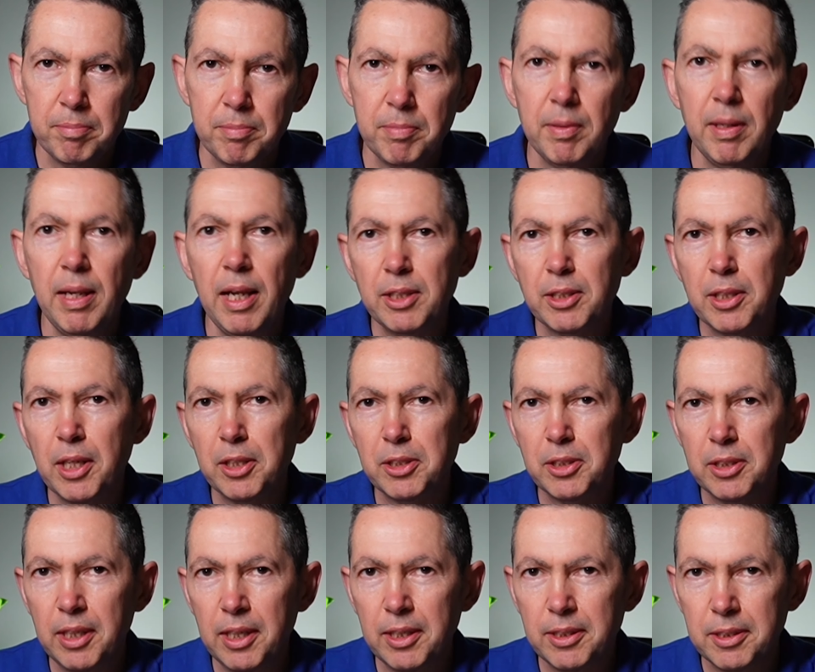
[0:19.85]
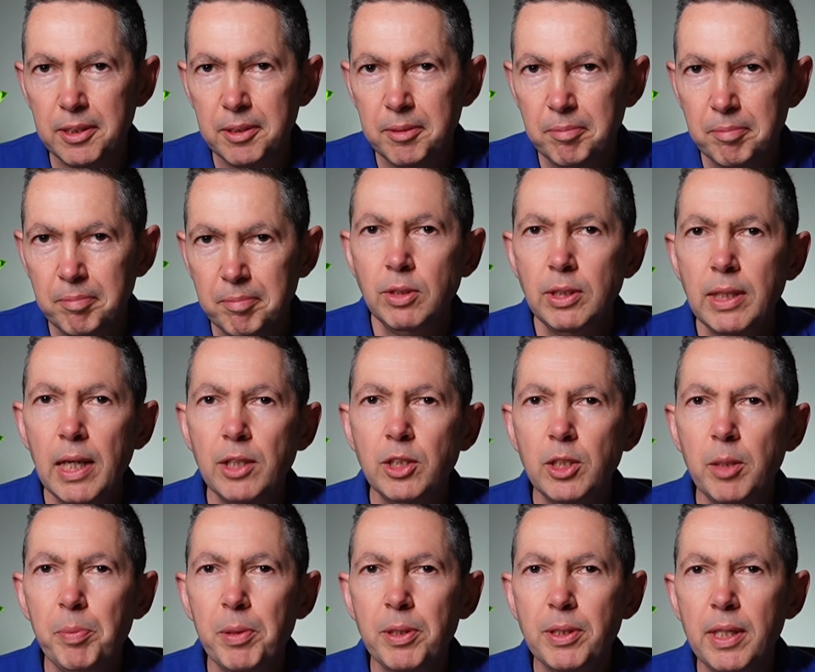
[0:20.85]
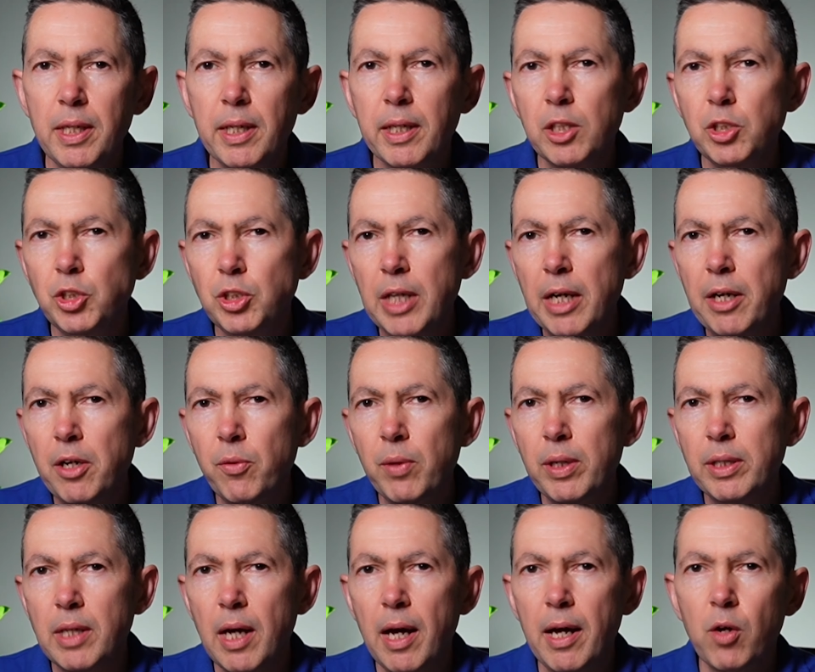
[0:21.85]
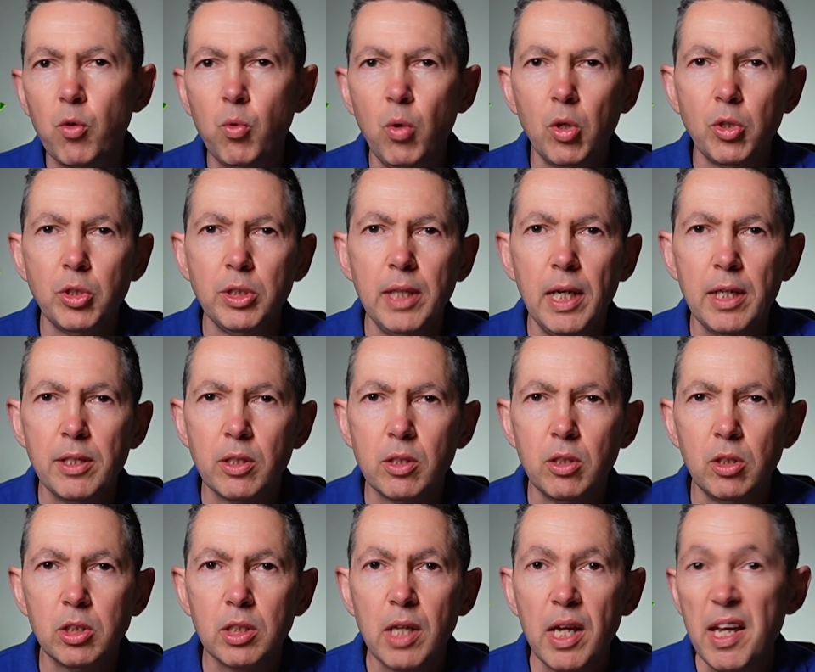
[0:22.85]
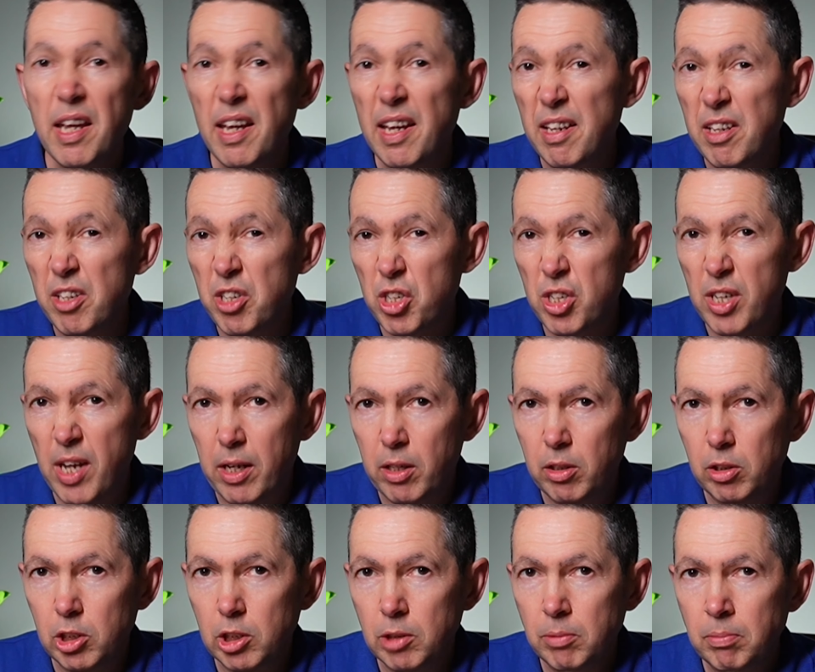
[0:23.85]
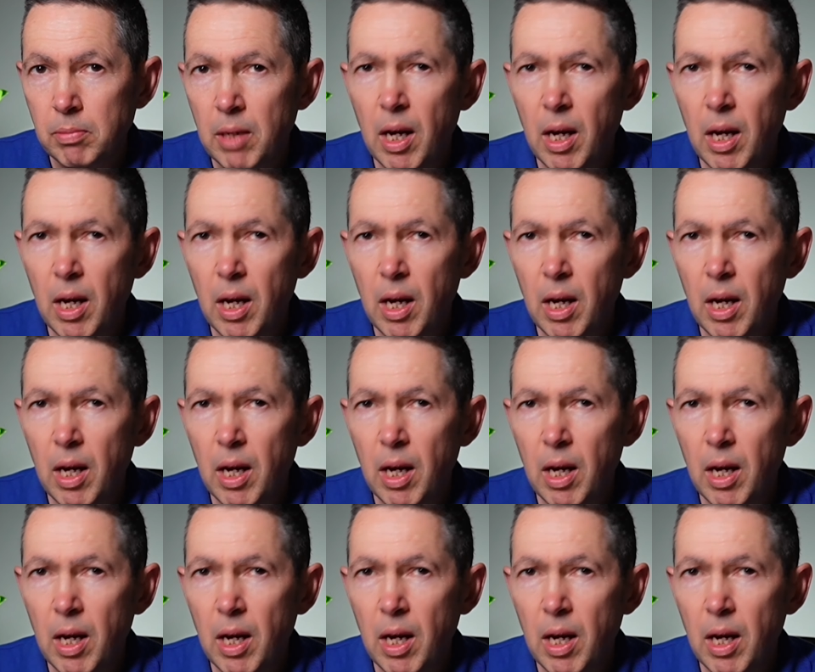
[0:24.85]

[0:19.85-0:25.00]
Let's get started. ChatGPT can generate high-quality articles in seconds.